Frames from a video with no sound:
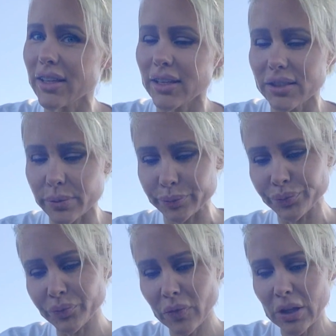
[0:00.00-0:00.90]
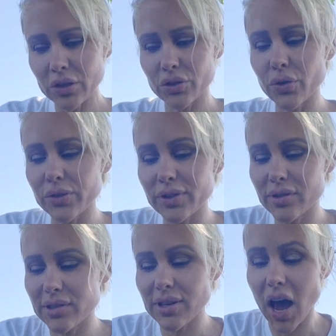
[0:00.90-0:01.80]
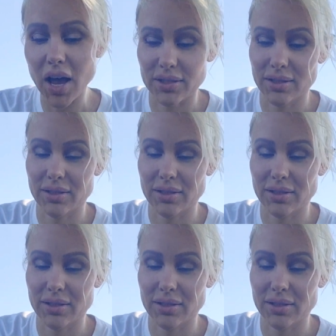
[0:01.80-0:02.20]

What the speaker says: it is. So STAS.